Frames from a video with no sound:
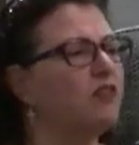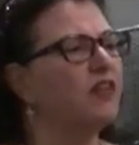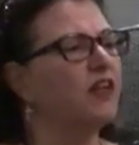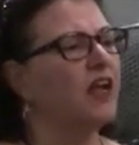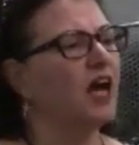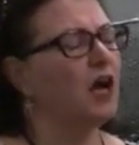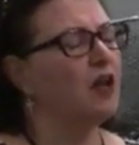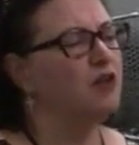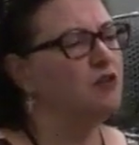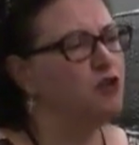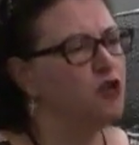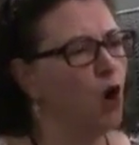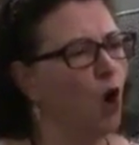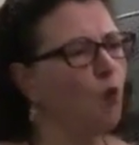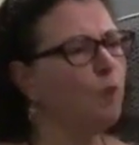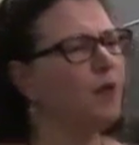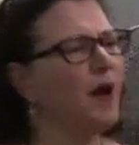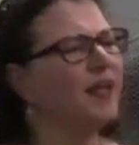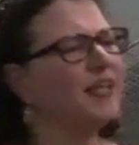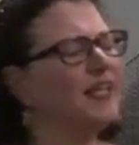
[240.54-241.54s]
that
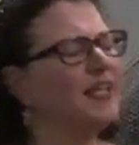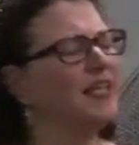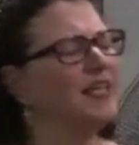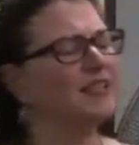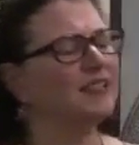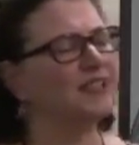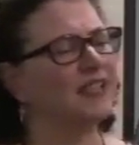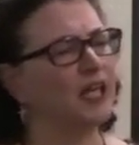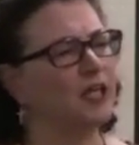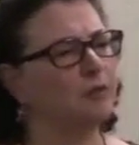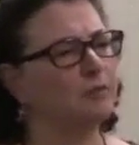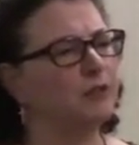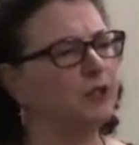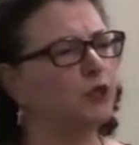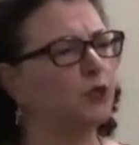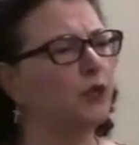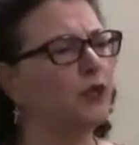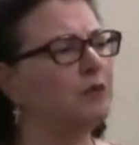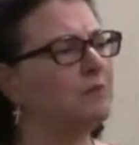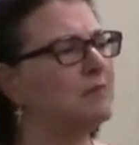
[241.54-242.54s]
nobody is getting
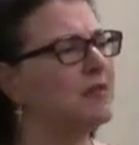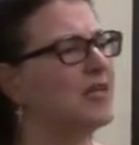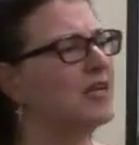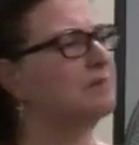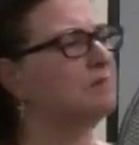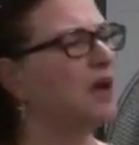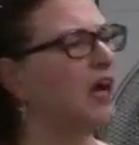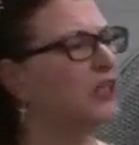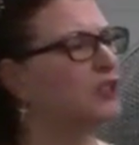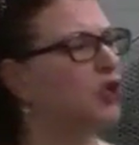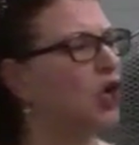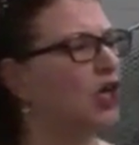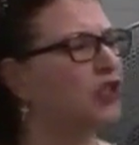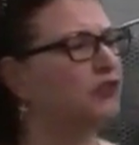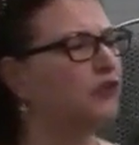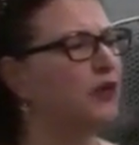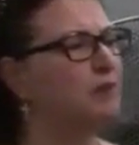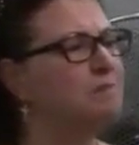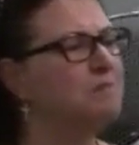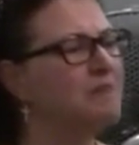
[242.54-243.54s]
between me and my
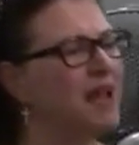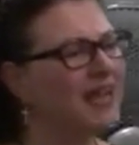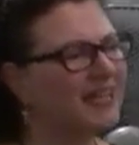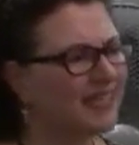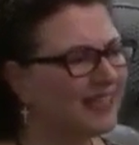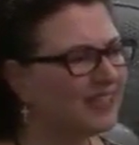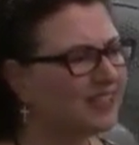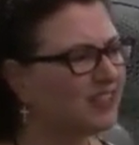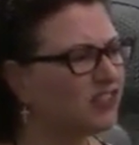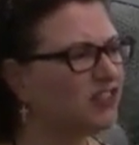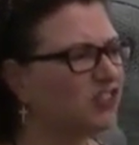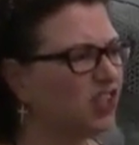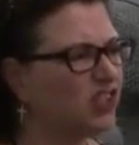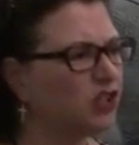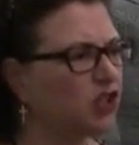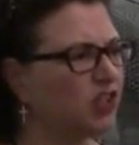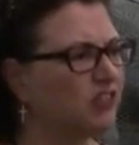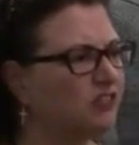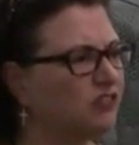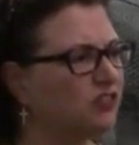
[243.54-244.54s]
doctor and making
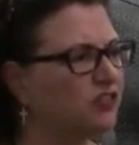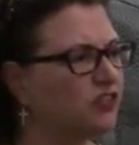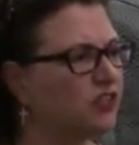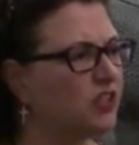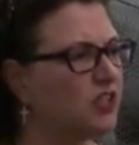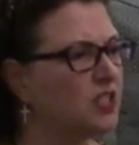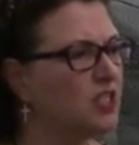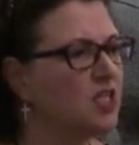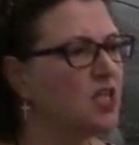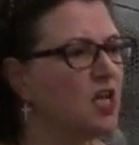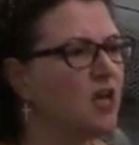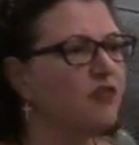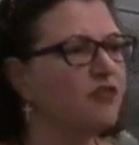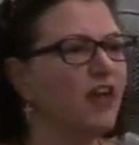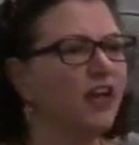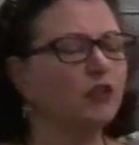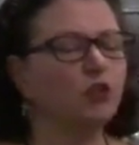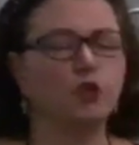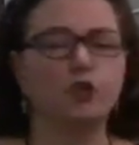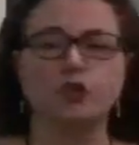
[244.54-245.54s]
decisions
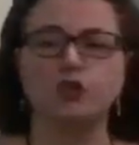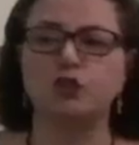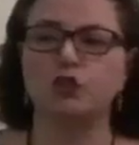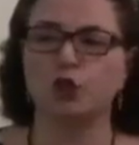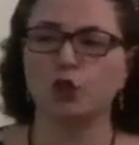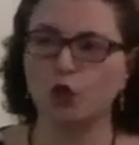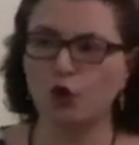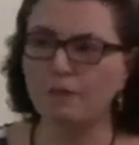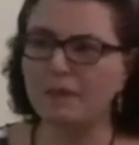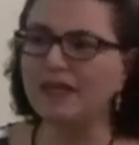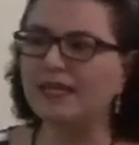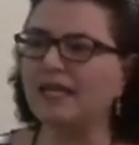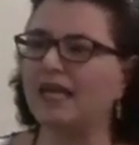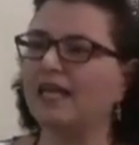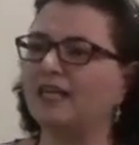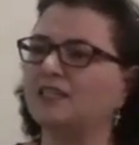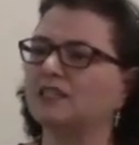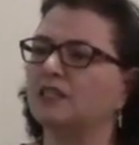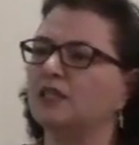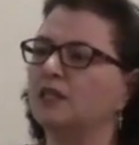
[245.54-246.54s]
that could
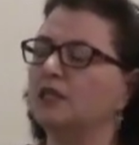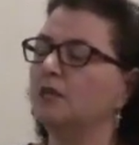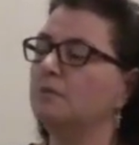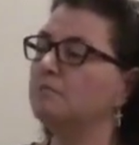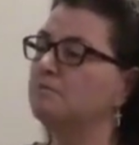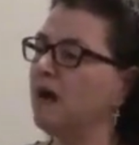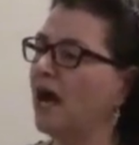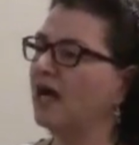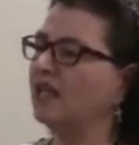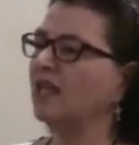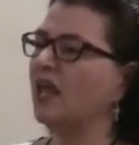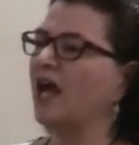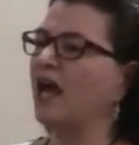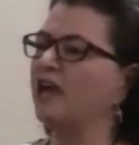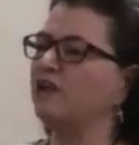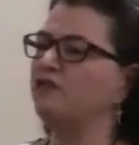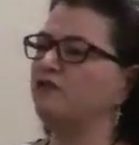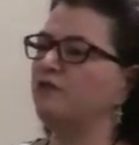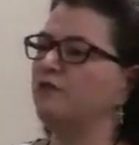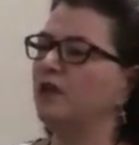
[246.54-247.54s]
terminate my
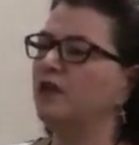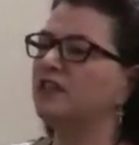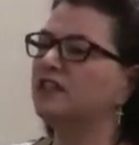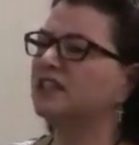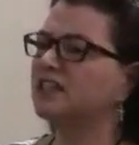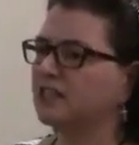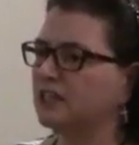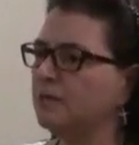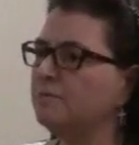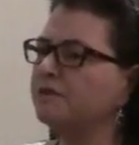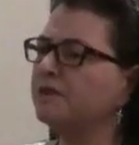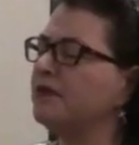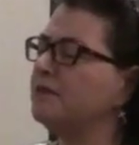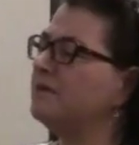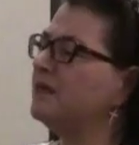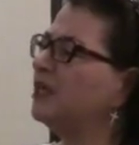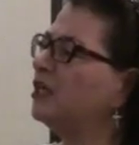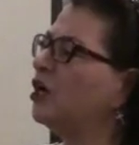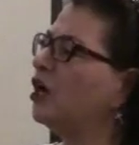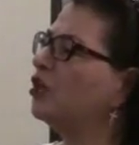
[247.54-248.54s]
life simply
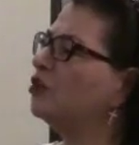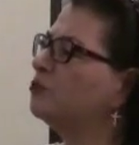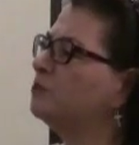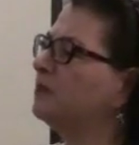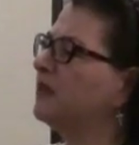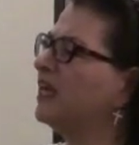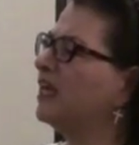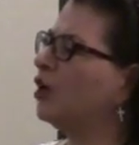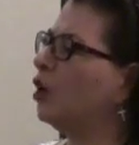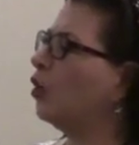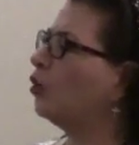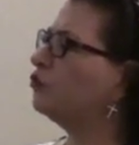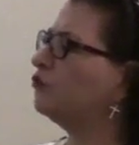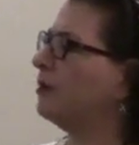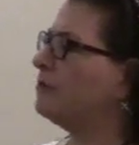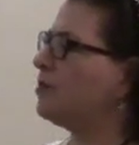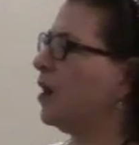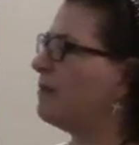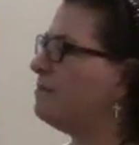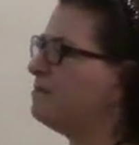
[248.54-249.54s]
because, being older,
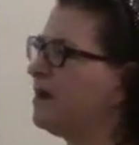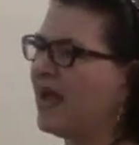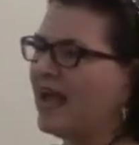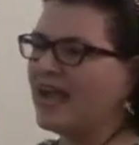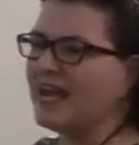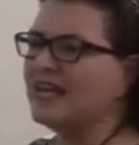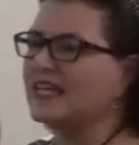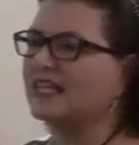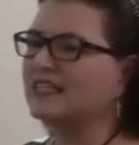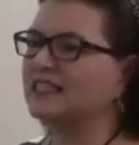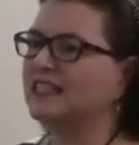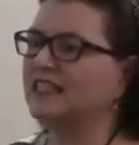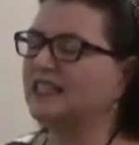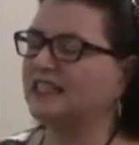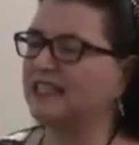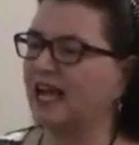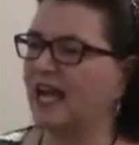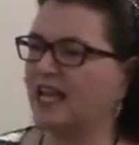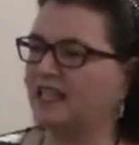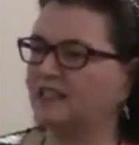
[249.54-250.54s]
I'm not paying into the
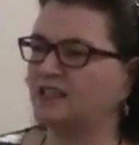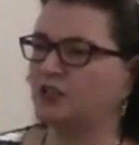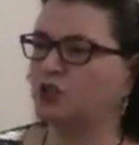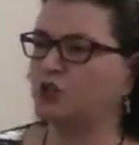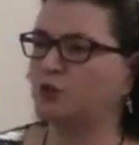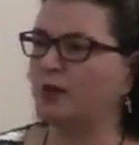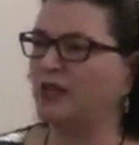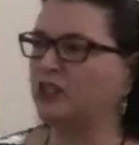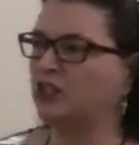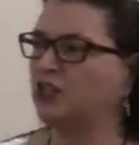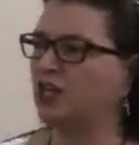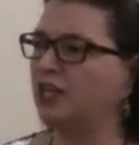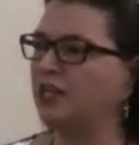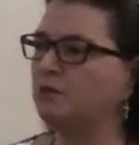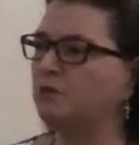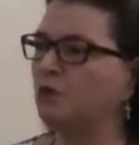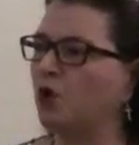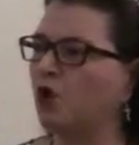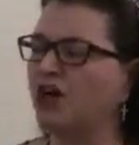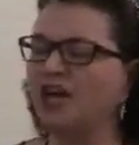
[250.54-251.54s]
tax situation
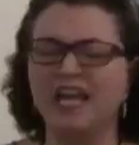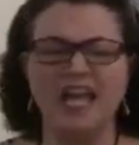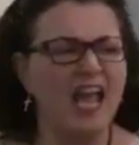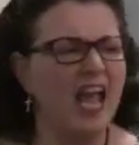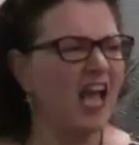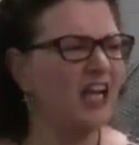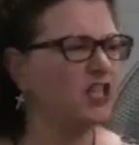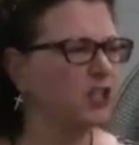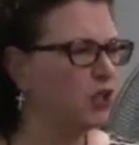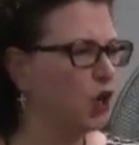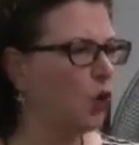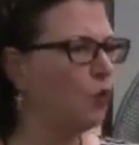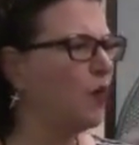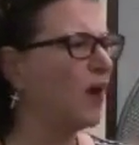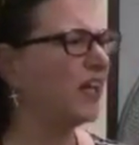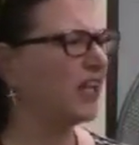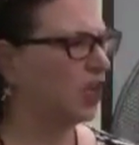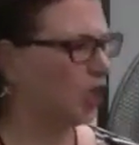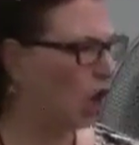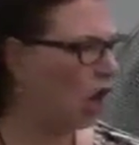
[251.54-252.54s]
anymore. And you know
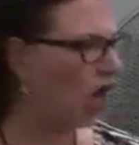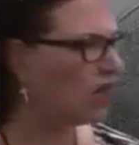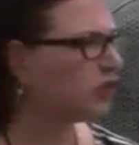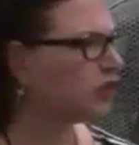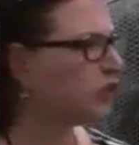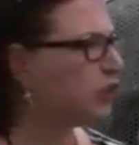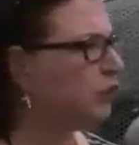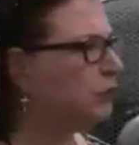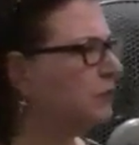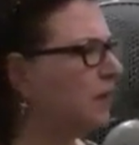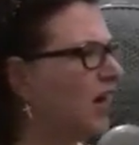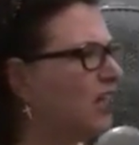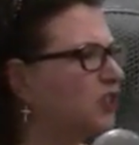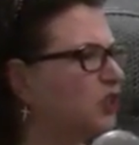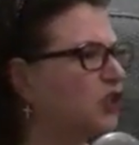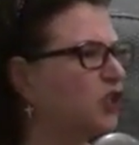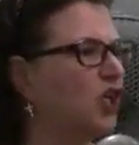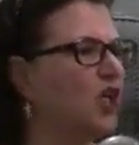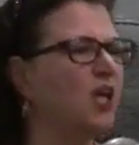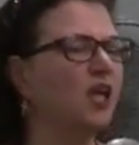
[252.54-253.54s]
what? It costs too
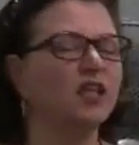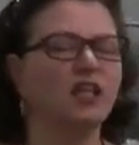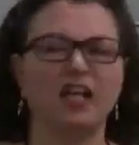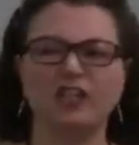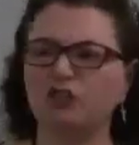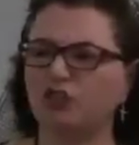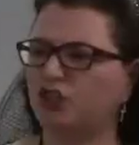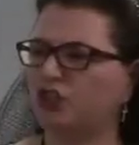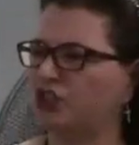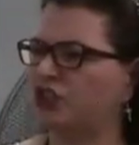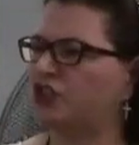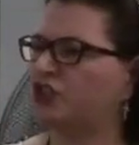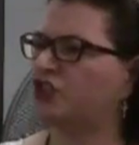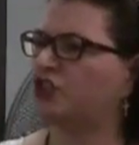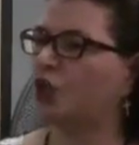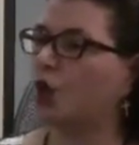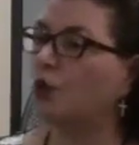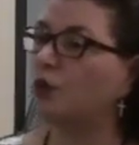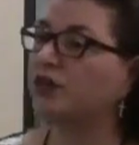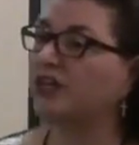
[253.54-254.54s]
much. Let's just
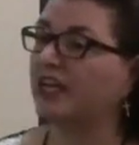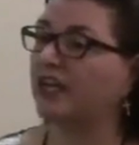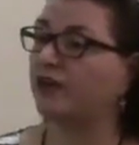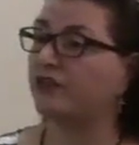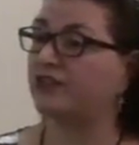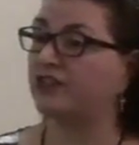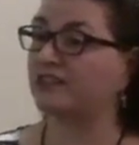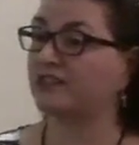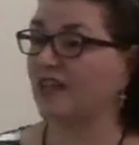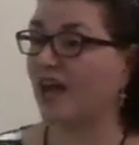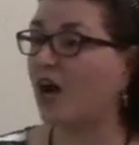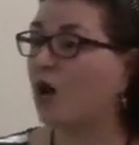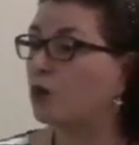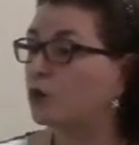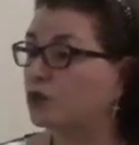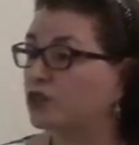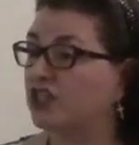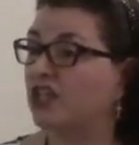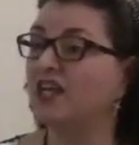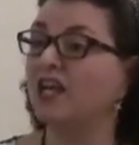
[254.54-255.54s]
slow care this
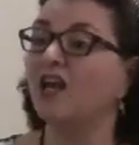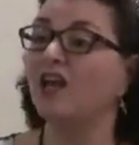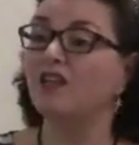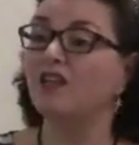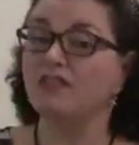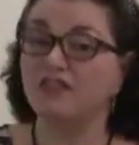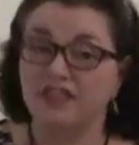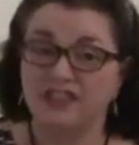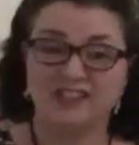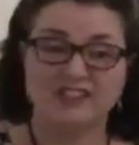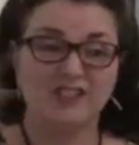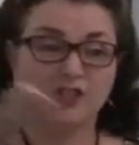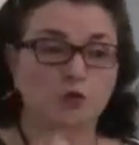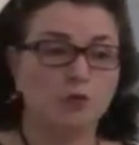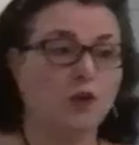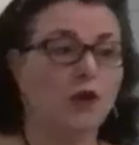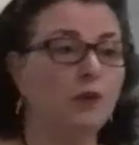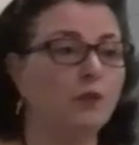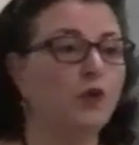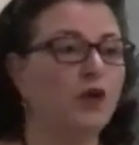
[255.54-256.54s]
out. This is
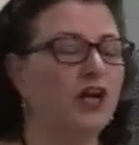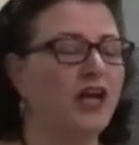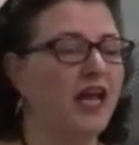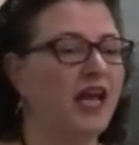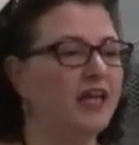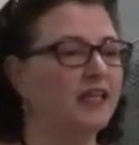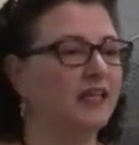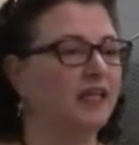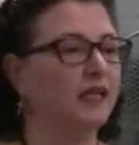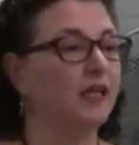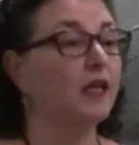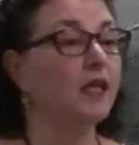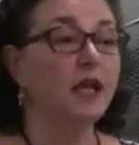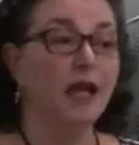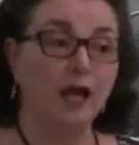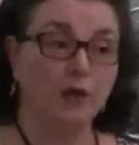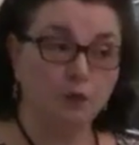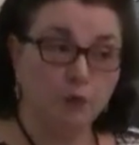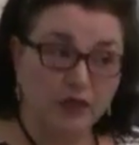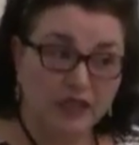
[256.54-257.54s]
where we're heading,
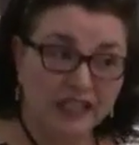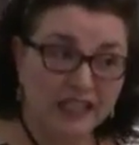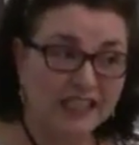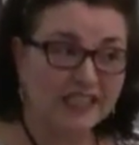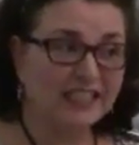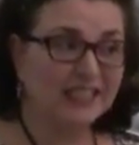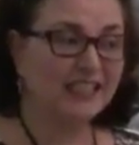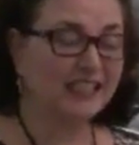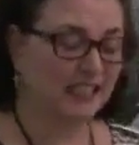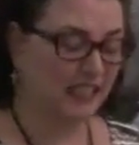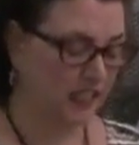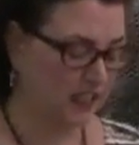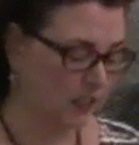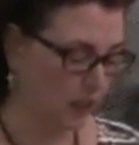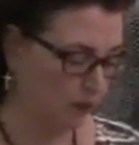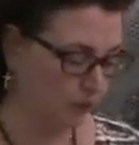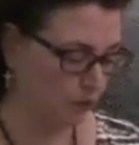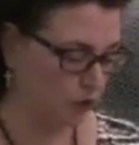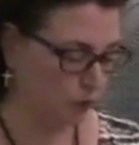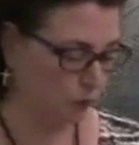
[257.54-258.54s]
and we need to stand
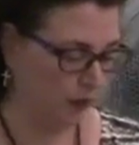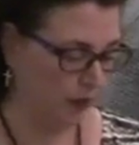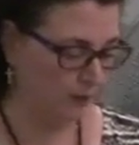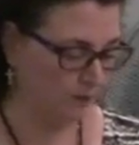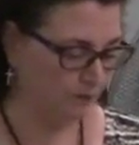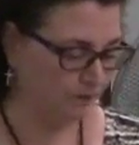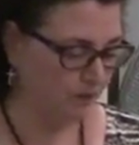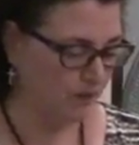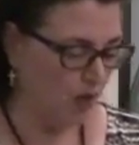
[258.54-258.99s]
up to it.